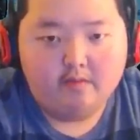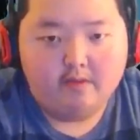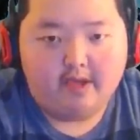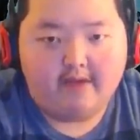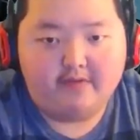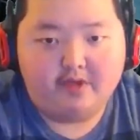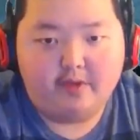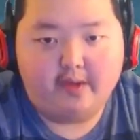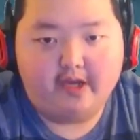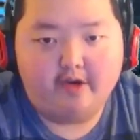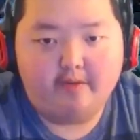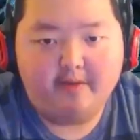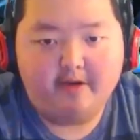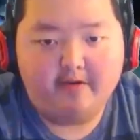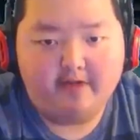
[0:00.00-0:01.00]
We in. have two
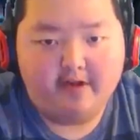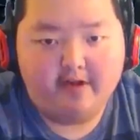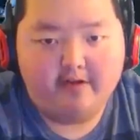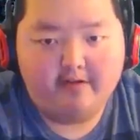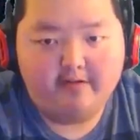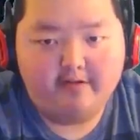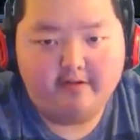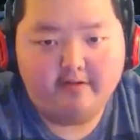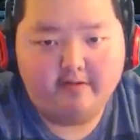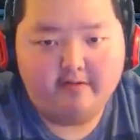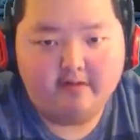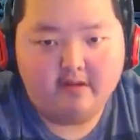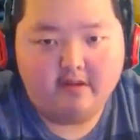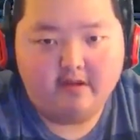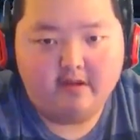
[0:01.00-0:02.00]
anchormen over here,
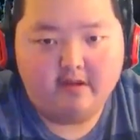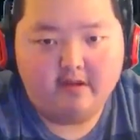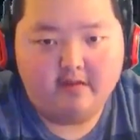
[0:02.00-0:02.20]
the the